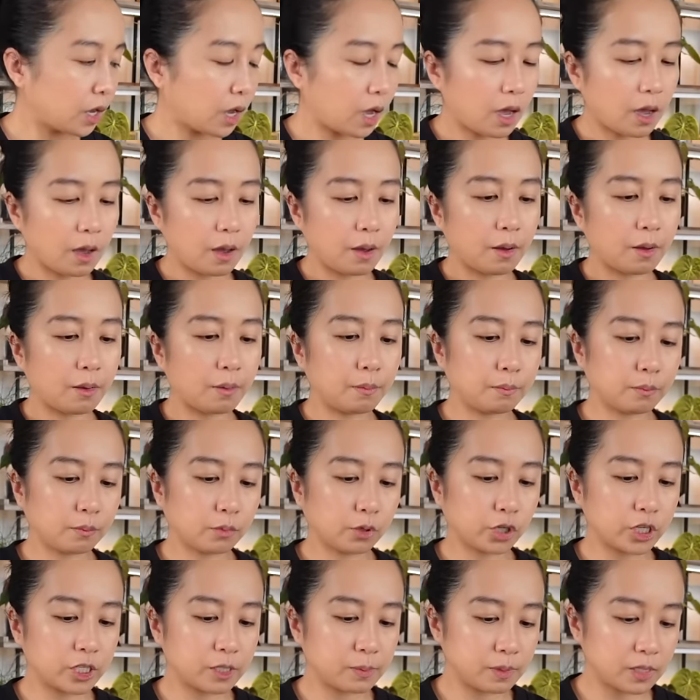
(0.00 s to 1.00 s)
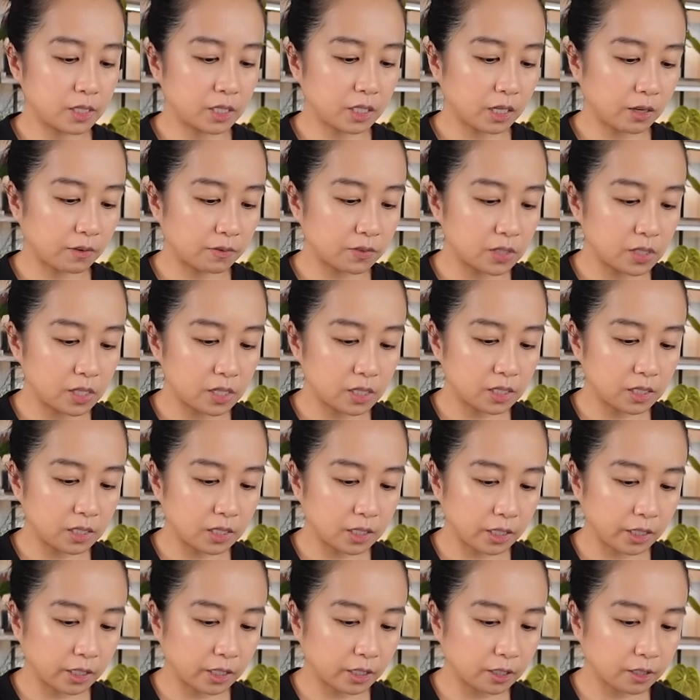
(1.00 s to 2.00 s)
um, Christmas gifts this
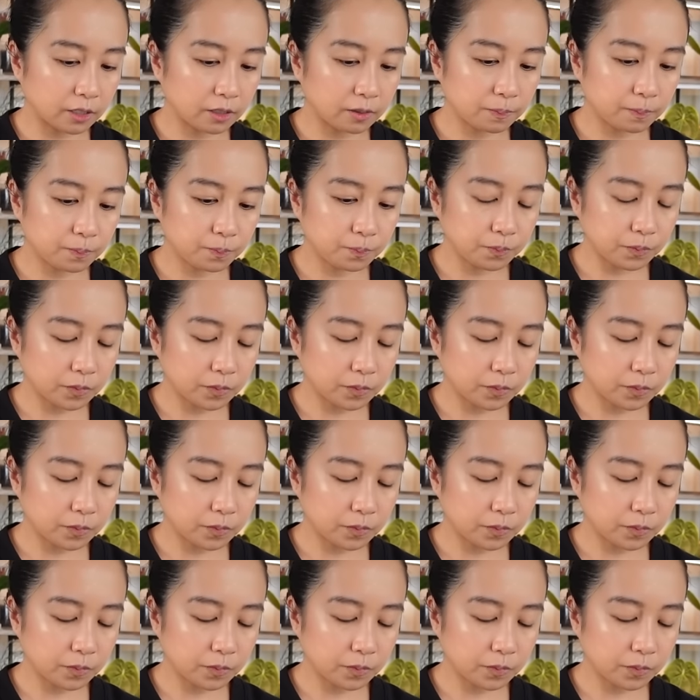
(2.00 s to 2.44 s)
year.